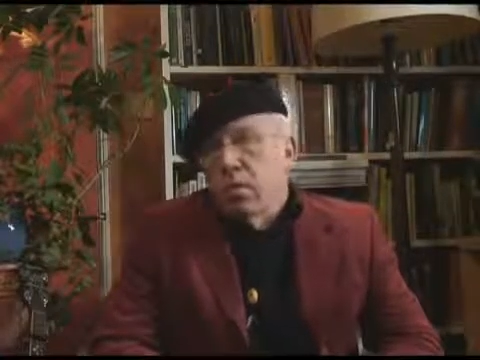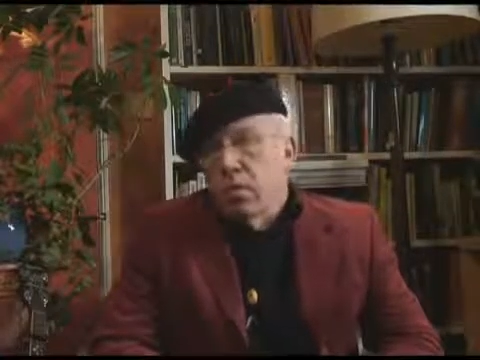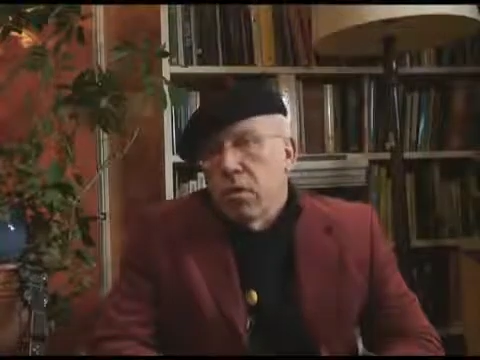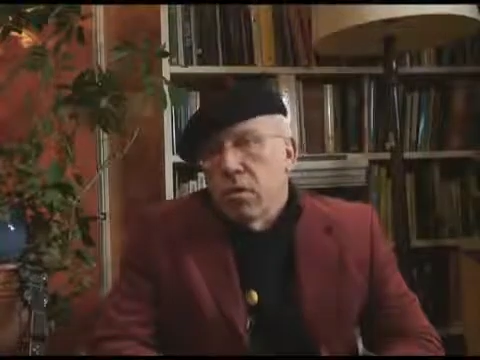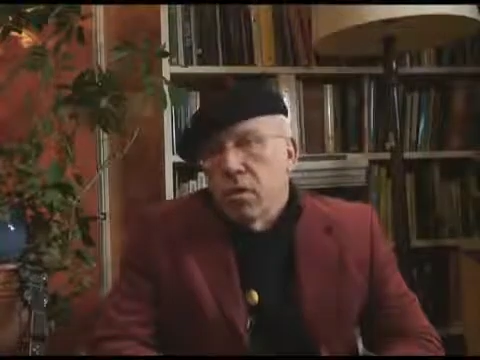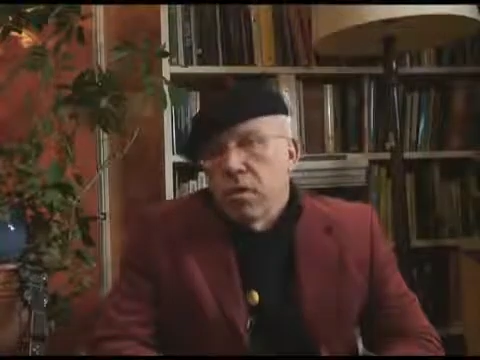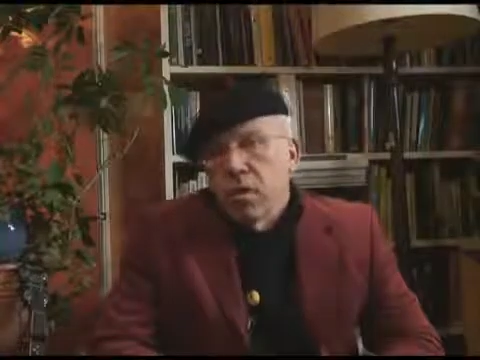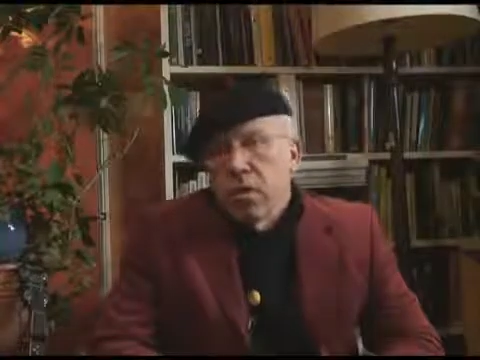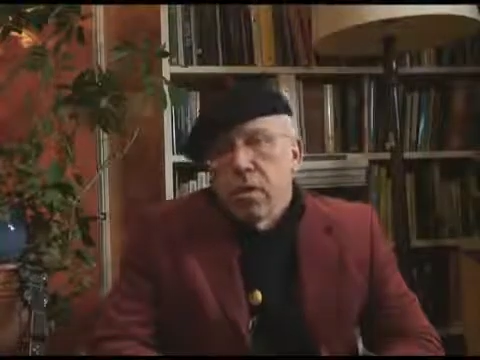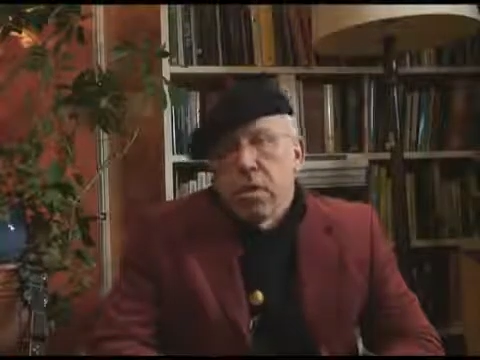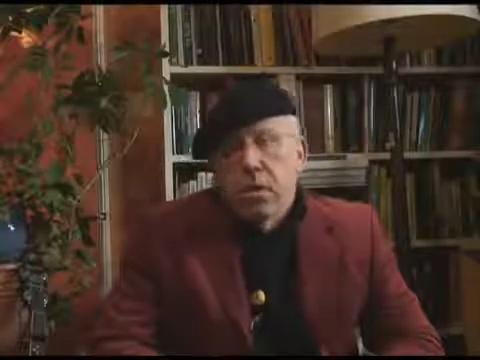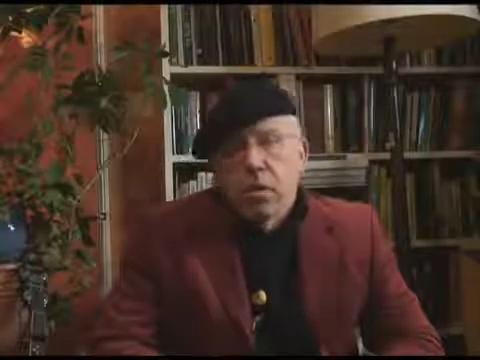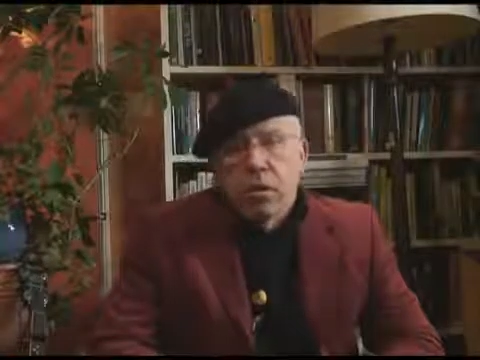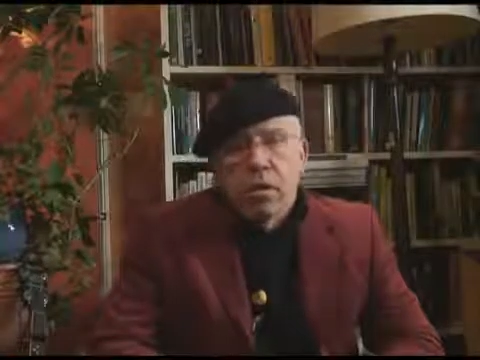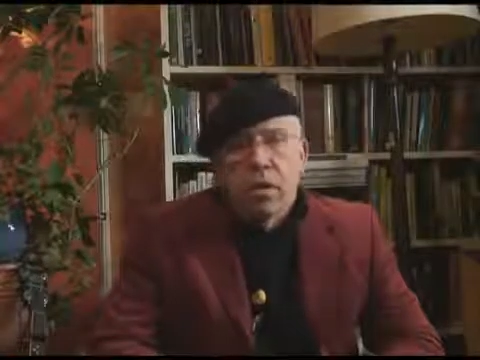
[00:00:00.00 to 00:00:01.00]
Doug
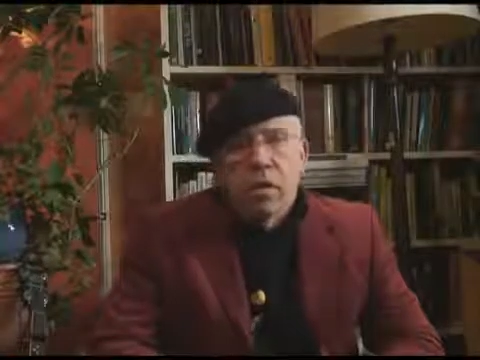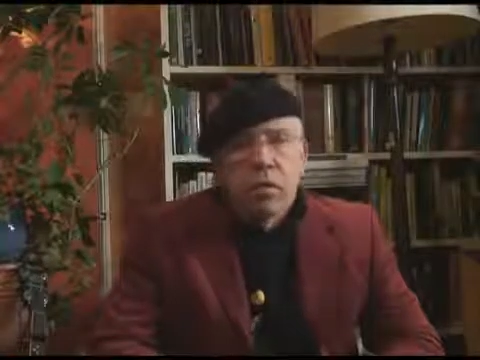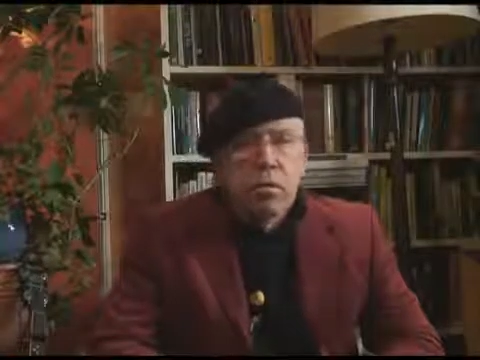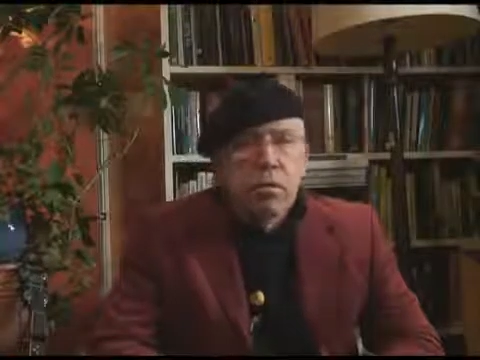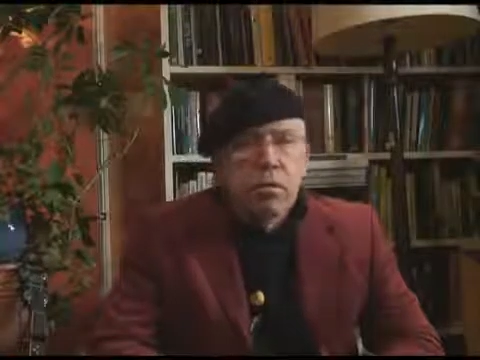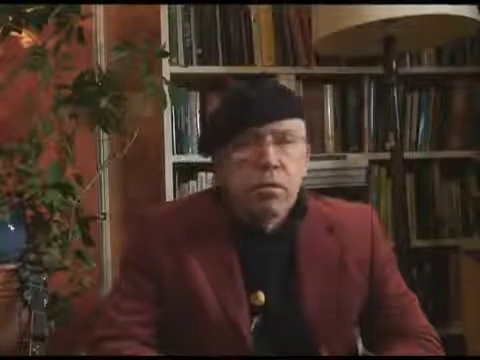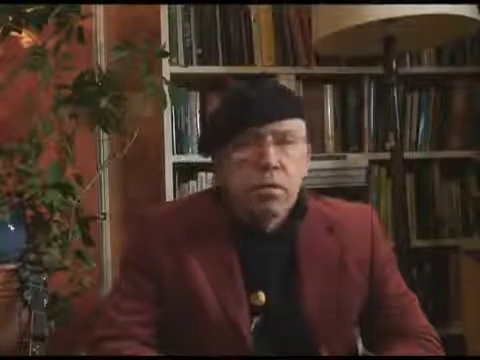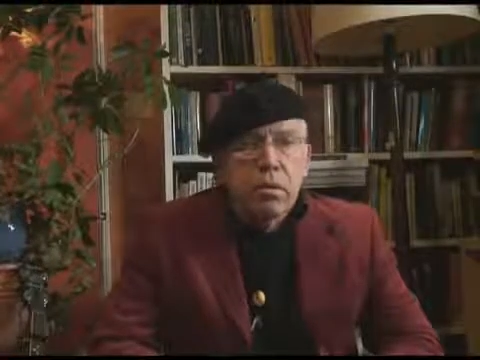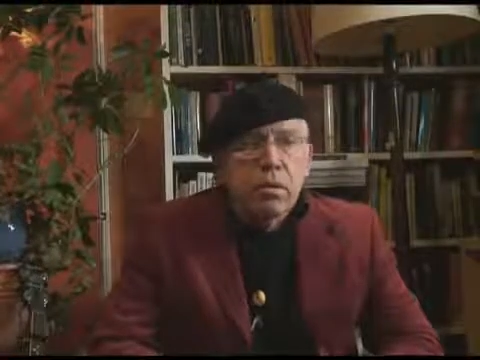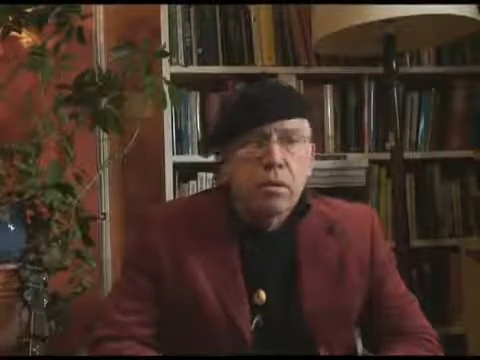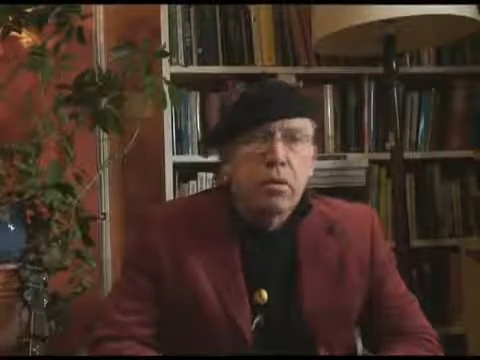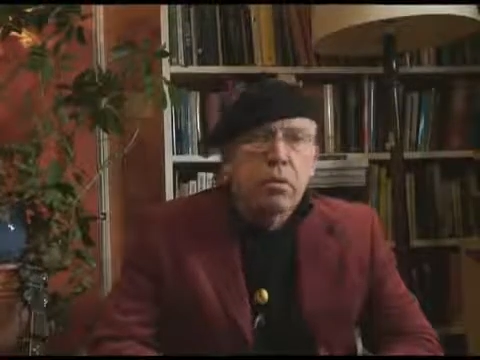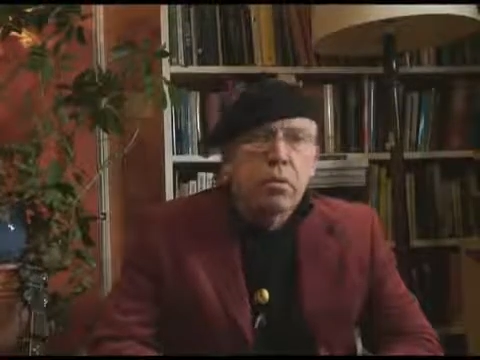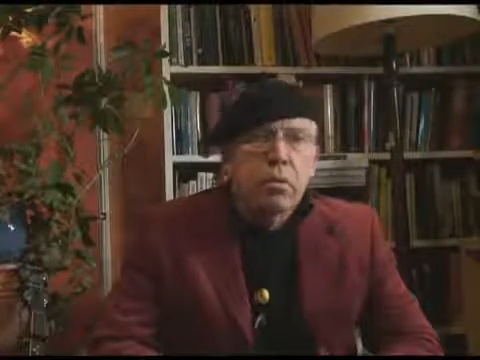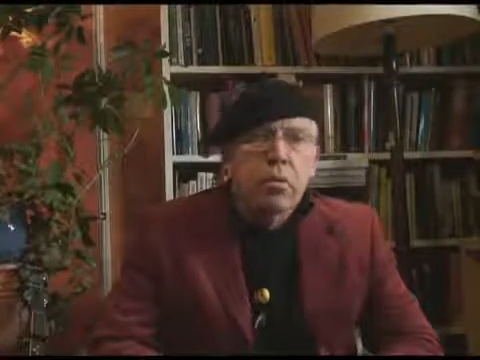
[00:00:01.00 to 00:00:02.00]
Rockey, who
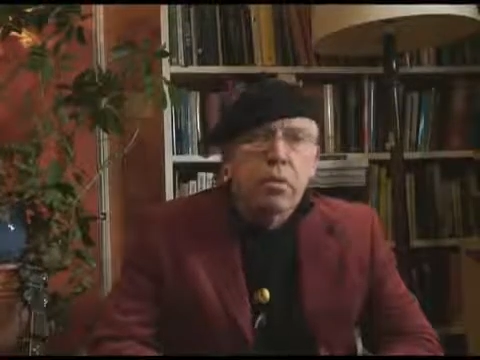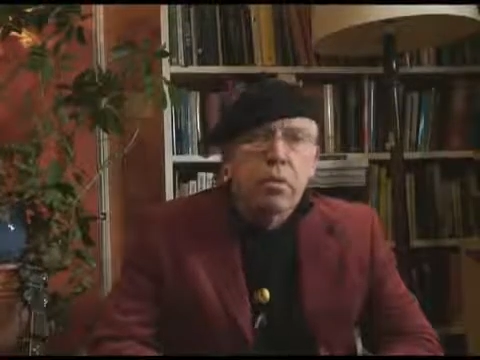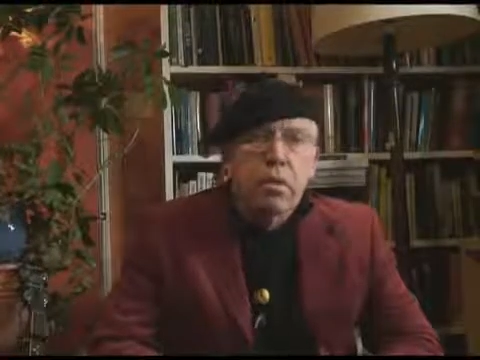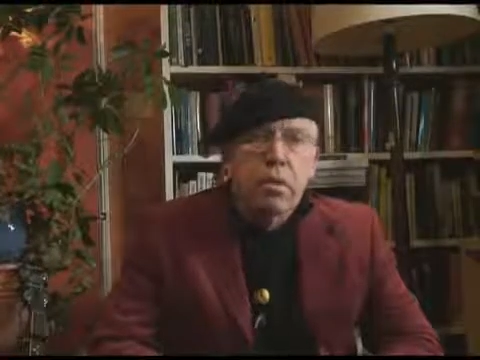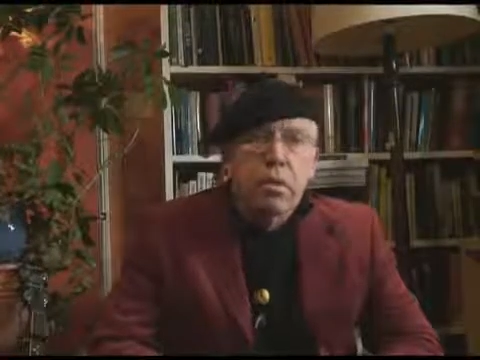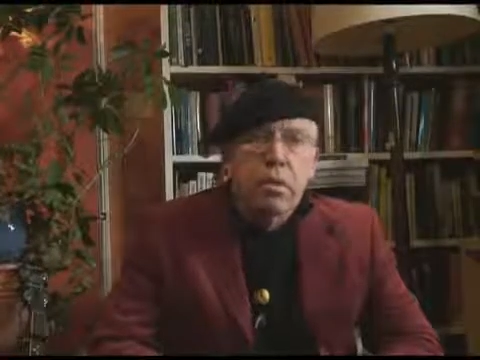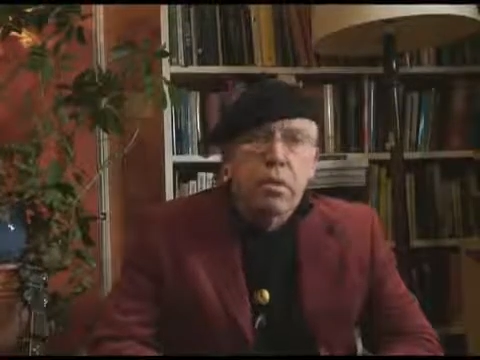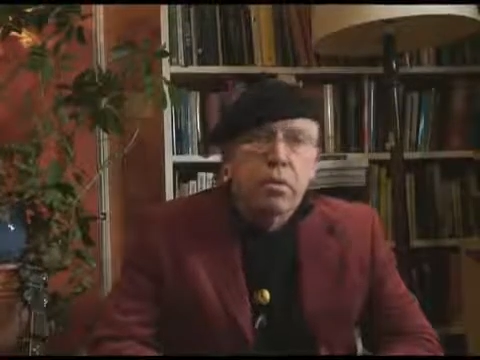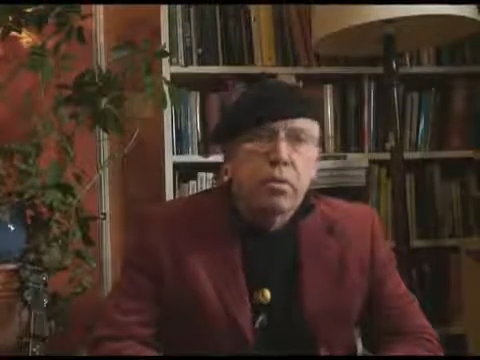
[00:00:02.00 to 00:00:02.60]
was